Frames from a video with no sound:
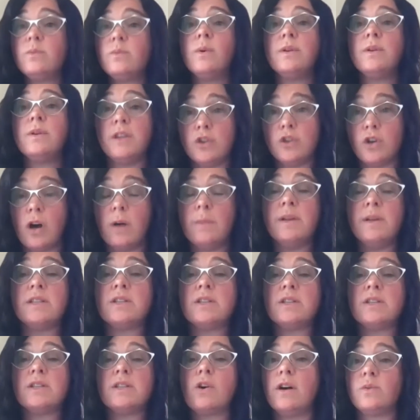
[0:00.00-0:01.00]
is what the
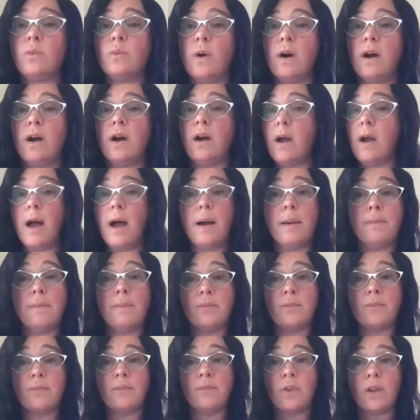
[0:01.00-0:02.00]
job is, cost
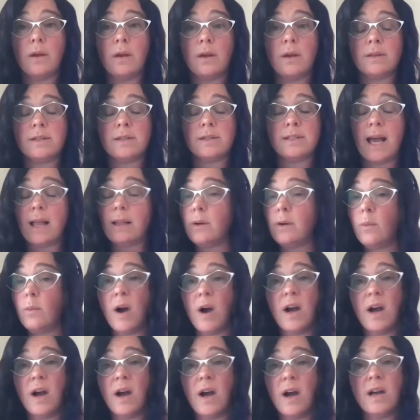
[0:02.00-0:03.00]

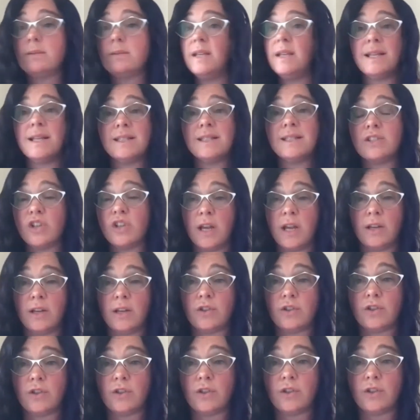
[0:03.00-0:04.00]
salary-wise, it doesn't
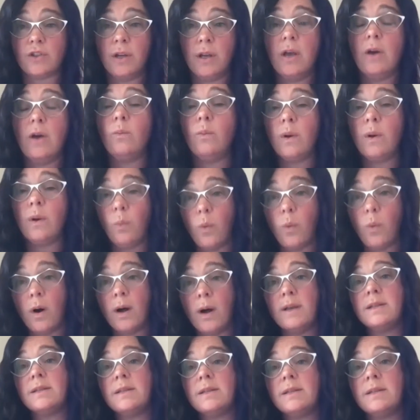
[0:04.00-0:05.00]
change. We
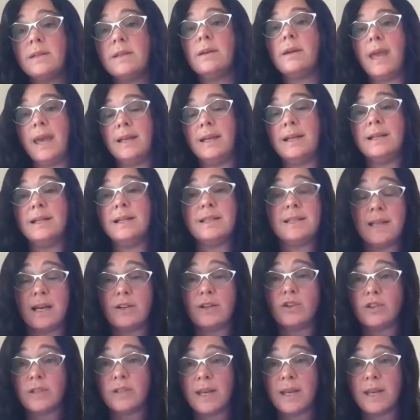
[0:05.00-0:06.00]
want
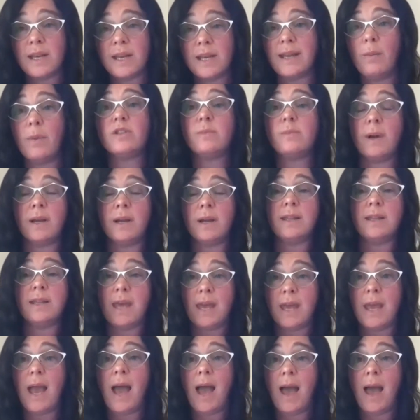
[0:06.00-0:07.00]
candidates to understand how much
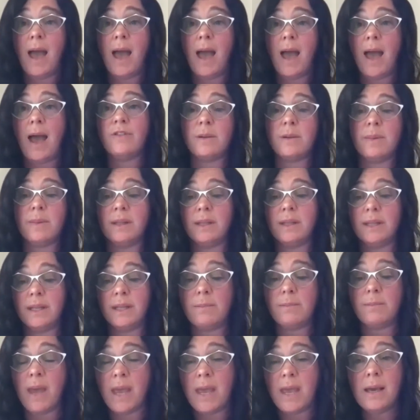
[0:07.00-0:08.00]
money they have the
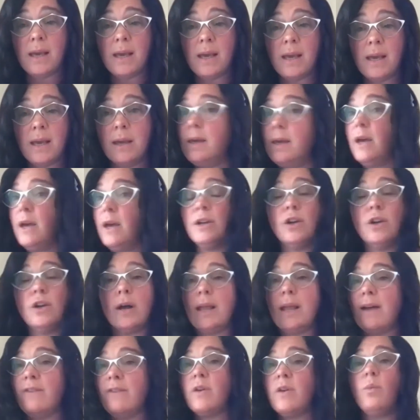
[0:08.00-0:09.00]
ability to make,
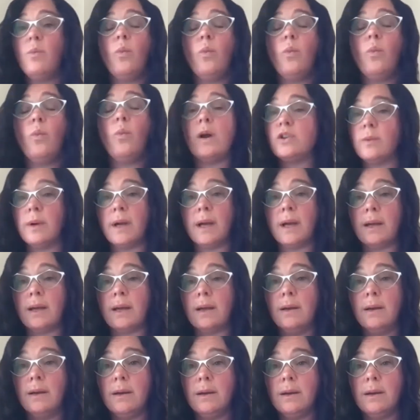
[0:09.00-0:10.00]
not have them wondering,